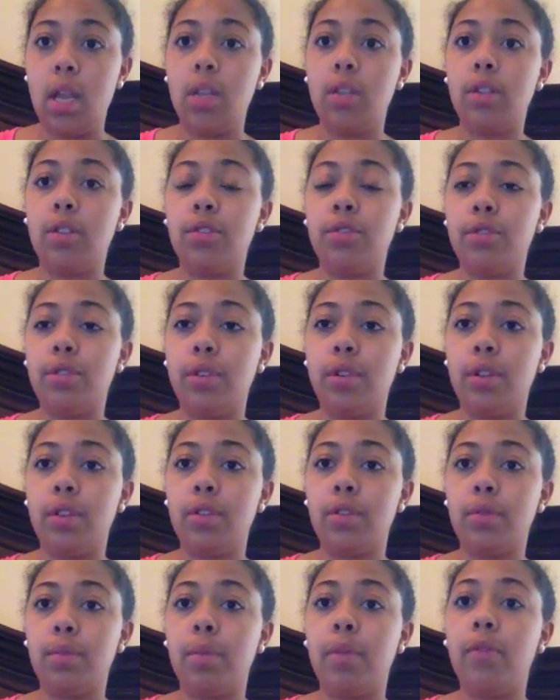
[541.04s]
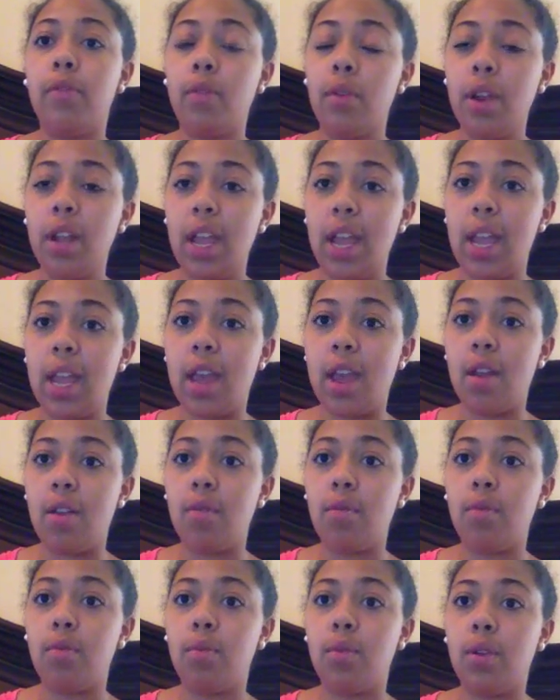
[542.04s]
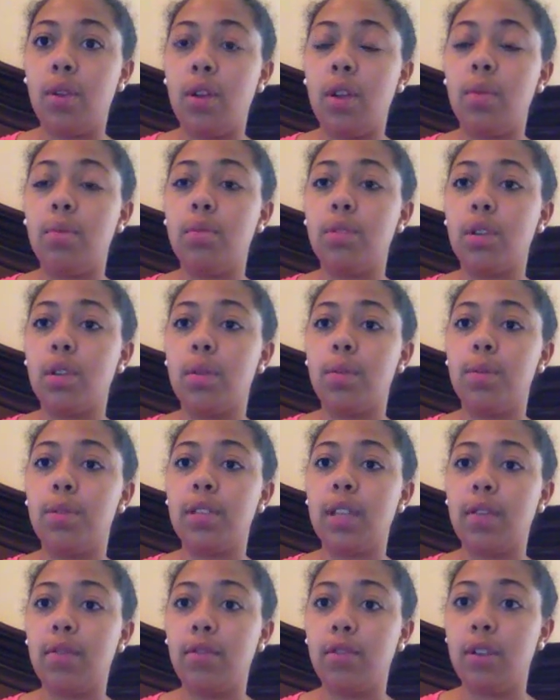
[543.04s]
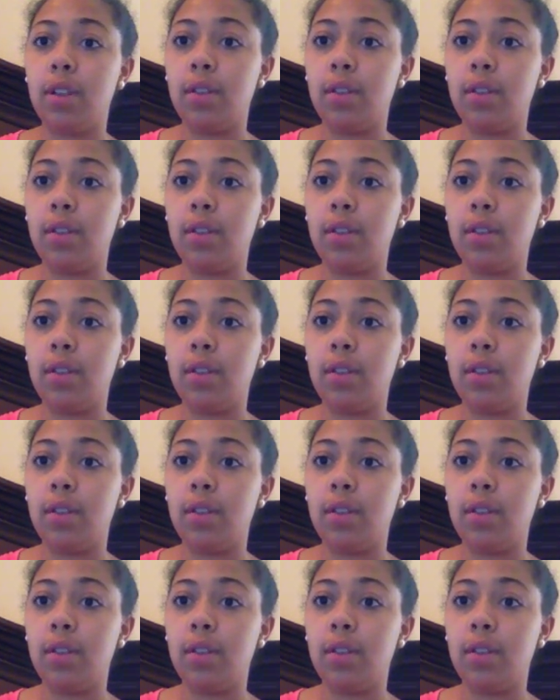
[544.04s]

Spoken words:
The students beforehand would observe several